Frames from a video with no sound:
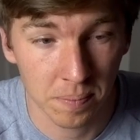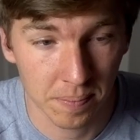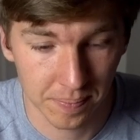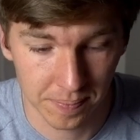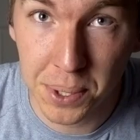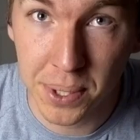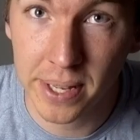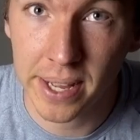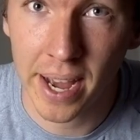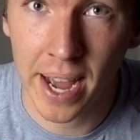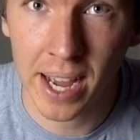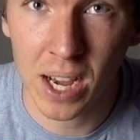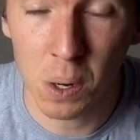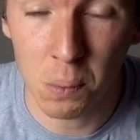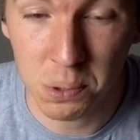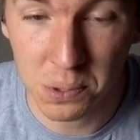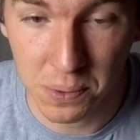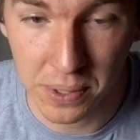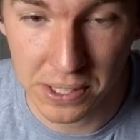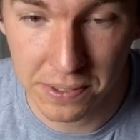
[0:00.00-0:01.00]
Pretty high
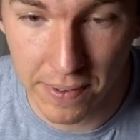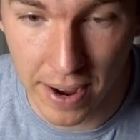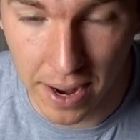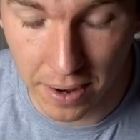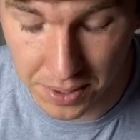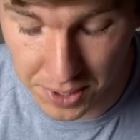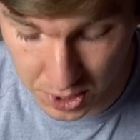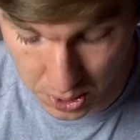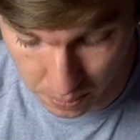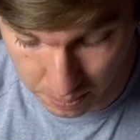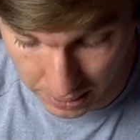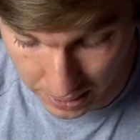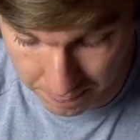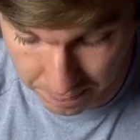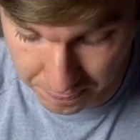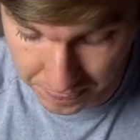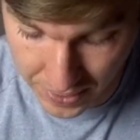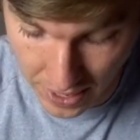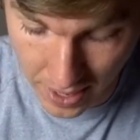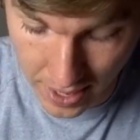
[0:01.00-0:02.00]
hopes for these final 2, but
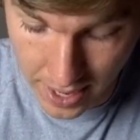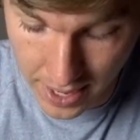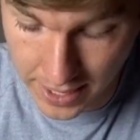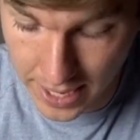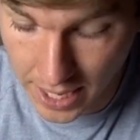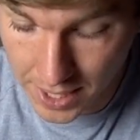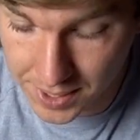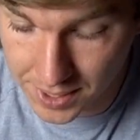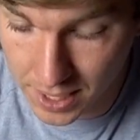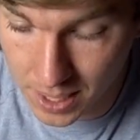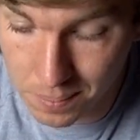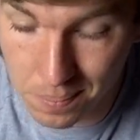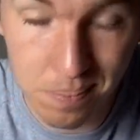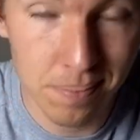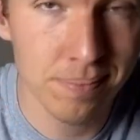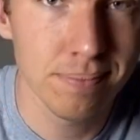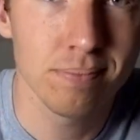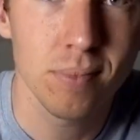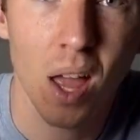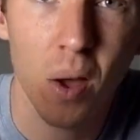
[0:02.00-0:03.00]
next up,
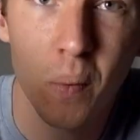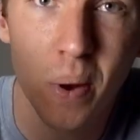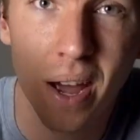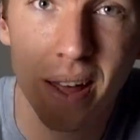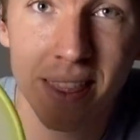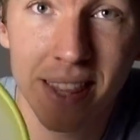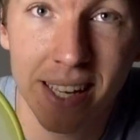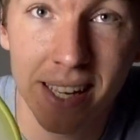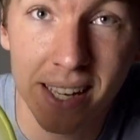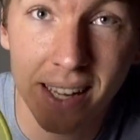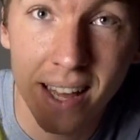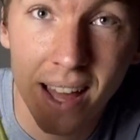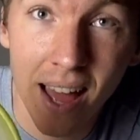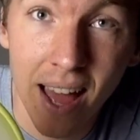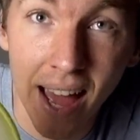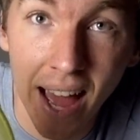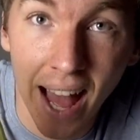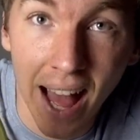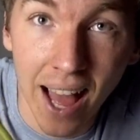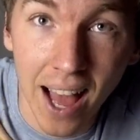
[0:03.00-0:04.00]
we got the
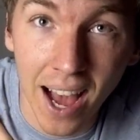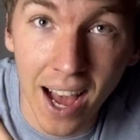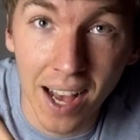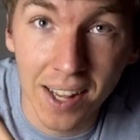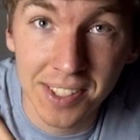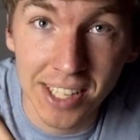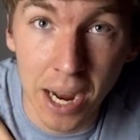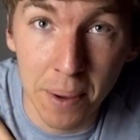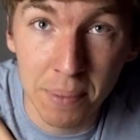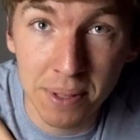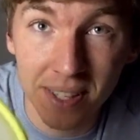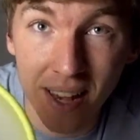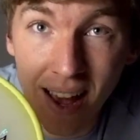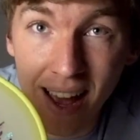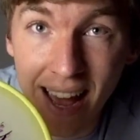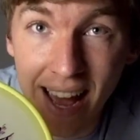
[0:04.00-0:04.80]
Simon Zott